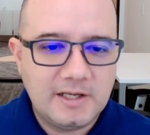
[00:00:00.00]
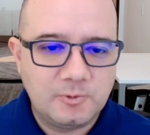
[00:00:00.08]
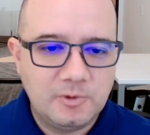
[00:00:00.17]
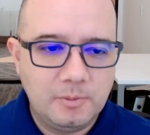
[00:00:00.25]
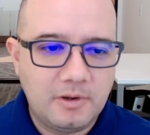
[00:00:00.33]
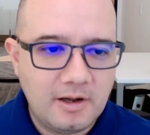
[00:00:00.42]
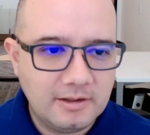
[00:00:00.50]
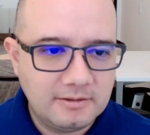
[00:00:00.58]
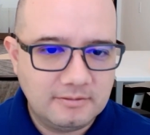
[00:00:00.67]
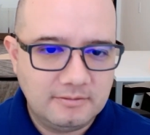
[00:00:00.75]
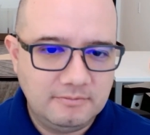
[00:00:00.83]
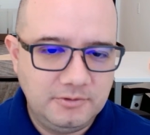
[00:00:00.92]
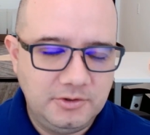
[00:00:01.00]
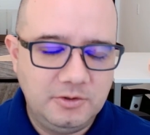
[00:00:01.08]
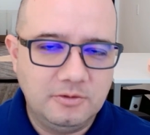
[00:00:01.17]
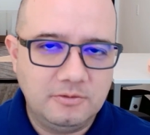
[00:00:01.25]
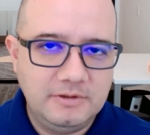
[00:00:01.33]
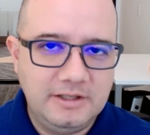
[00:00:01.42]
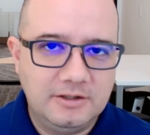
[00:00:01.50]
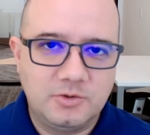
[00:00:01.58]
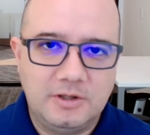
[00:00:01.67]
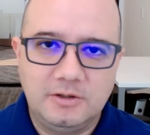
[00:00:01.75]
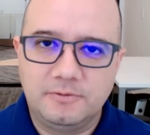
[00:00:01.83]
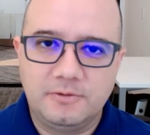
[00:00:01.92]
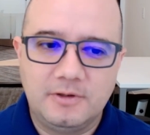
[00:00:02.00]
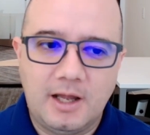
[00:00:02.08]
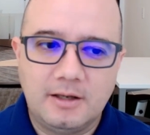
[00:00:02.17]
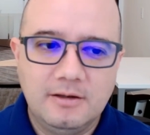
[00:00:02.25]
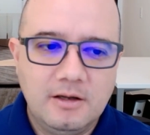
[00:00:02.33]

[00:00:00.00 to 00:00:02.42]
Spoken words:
1 block. You don't need a trailer for that.